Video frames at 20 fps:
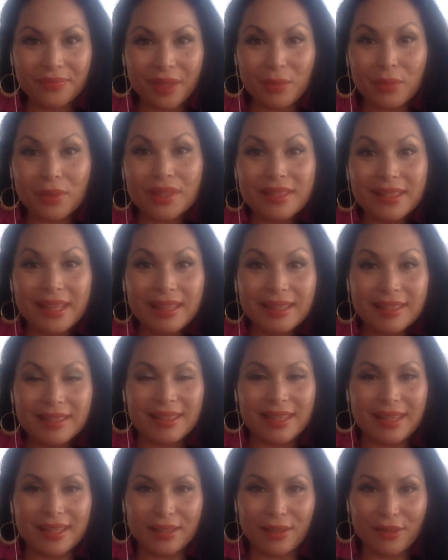
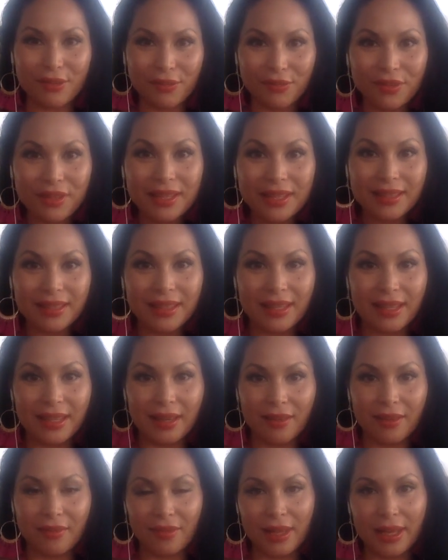resisting the feeling
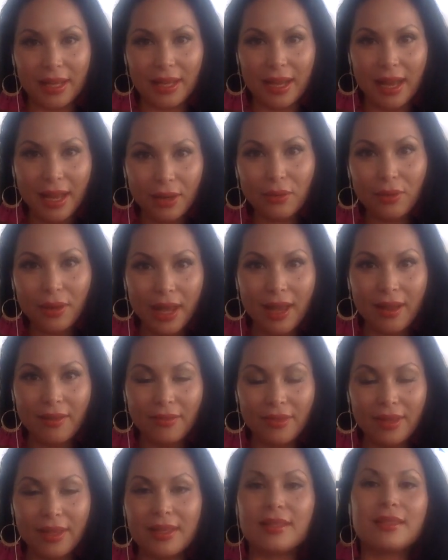of like, I don't
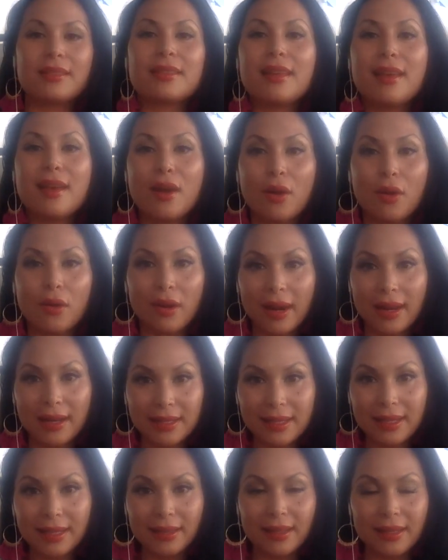have this or I
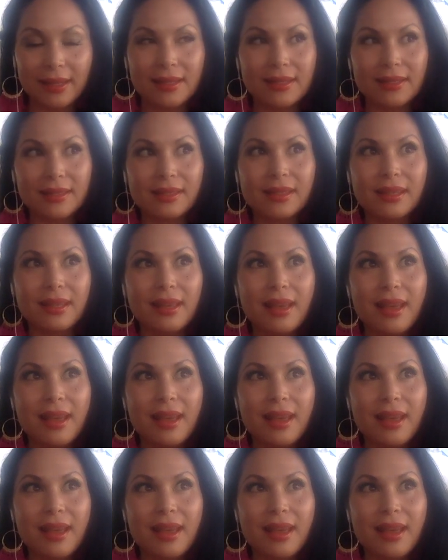need this.